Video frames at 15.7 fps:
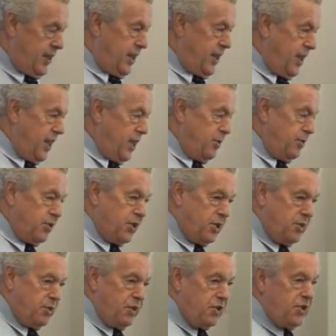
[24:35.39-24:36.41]
It helps,
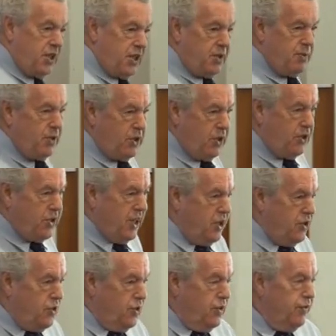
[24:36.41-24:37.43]
as we'll see, to produce
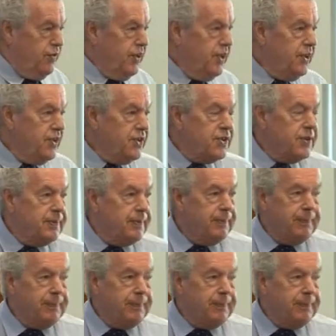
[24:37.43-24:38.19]
endorphins.